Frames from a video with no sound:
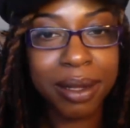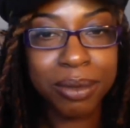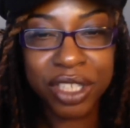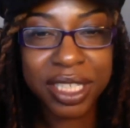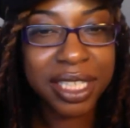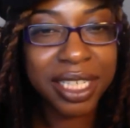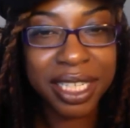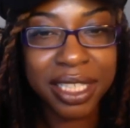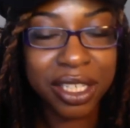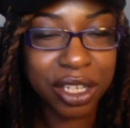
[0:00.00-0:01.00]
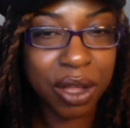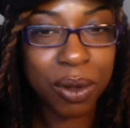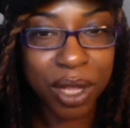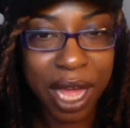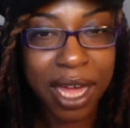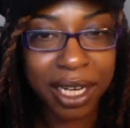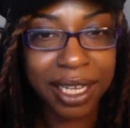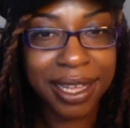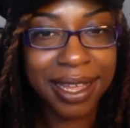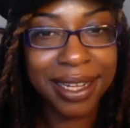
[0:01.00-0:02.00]
just to get to know
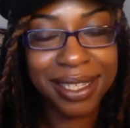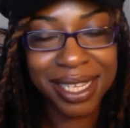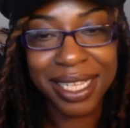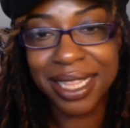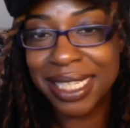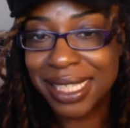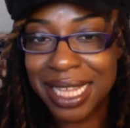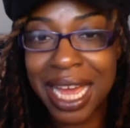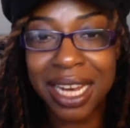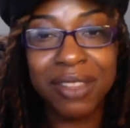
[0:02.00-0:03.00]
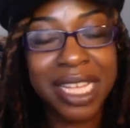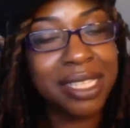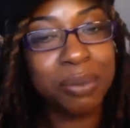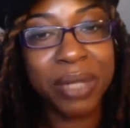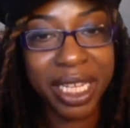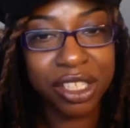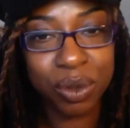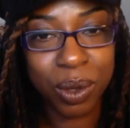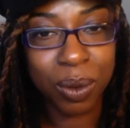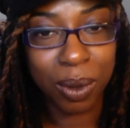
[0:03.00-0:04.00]
Ghana, and then decide if that's the place
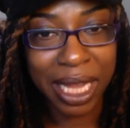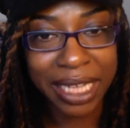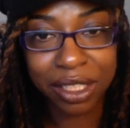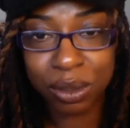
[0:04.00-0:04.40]
you would like